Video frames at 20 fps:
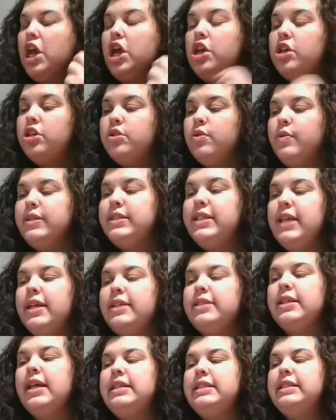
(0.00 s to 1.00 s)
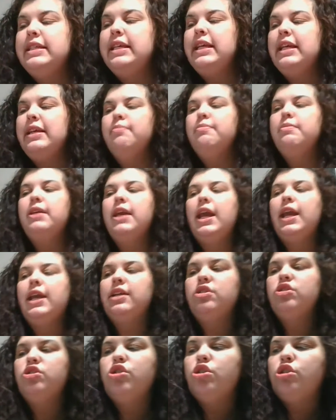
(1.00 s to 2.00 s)
So it says a team
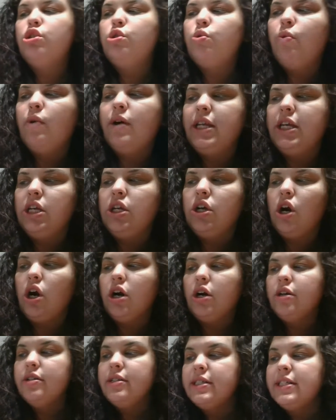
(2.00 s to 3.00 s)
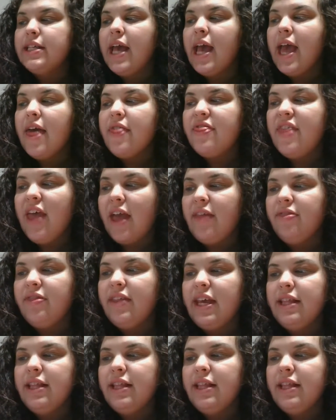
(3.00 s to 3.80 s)
gains 20 yards, then they